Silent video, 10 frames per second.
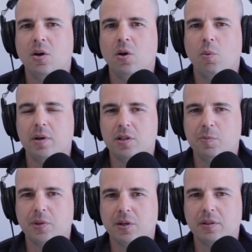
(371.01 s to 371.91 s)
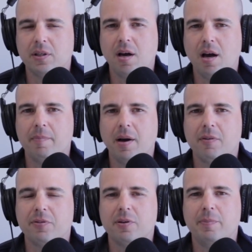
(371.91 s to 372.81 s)
when it's purely non
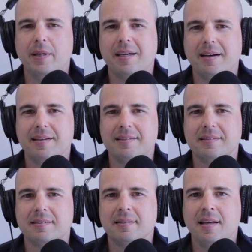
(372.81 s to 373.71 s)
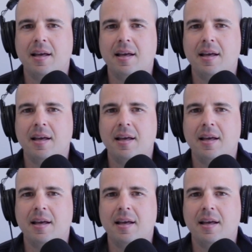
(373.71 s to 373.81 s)
buffered because